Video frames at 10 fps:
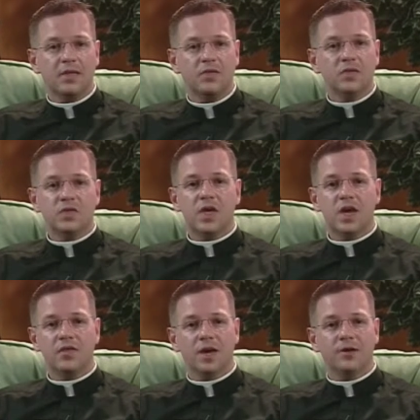This
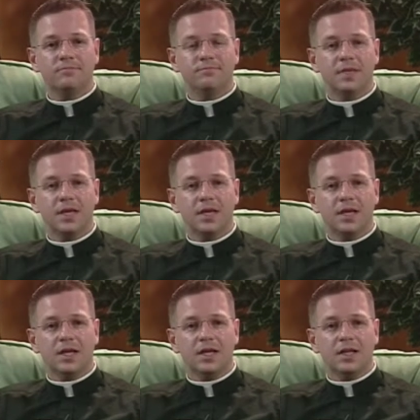day, then,
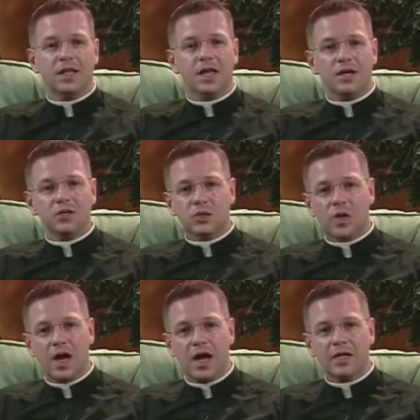let us
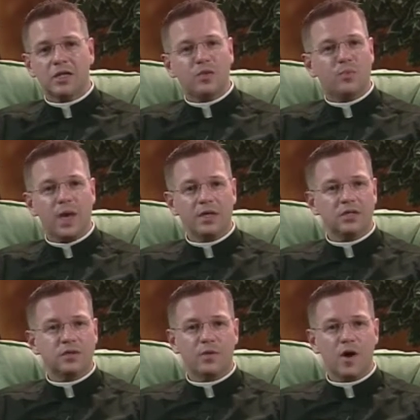try to the
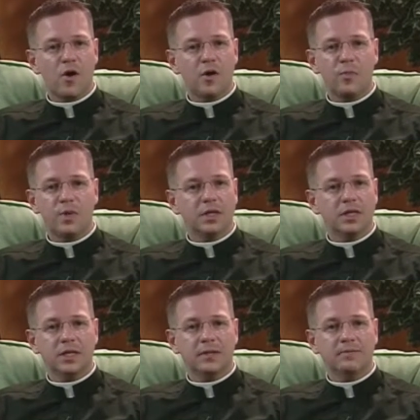best of our
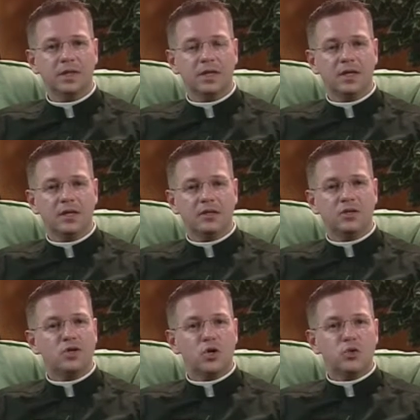ability
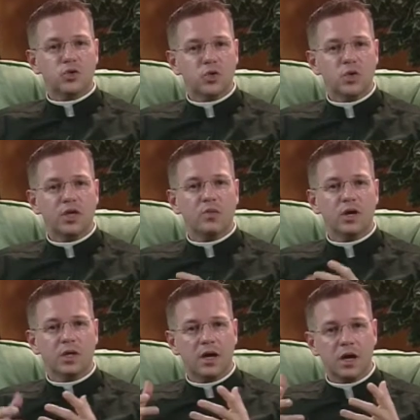to know truly
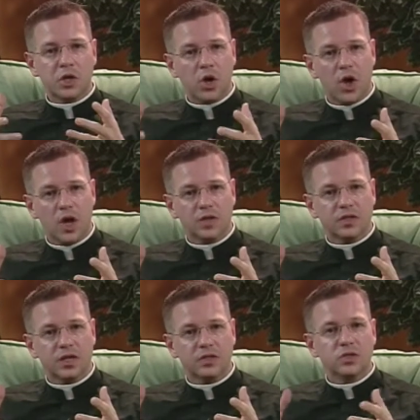what God
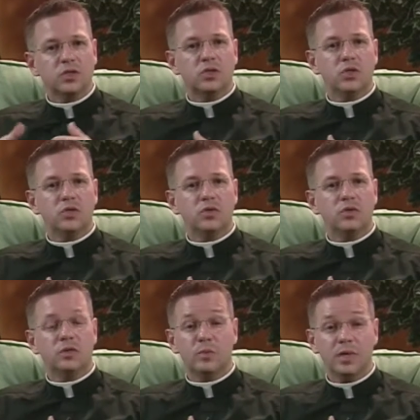calls us to
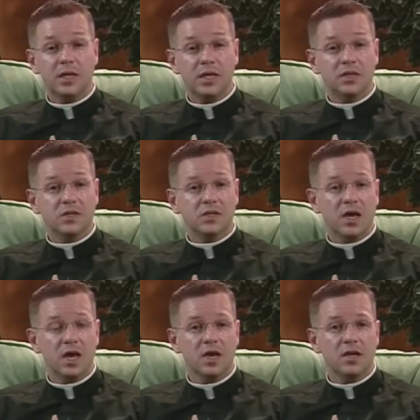do, to be, to
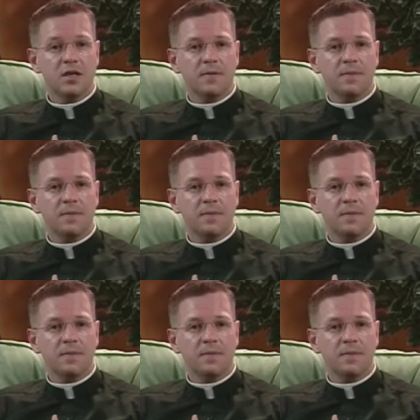say,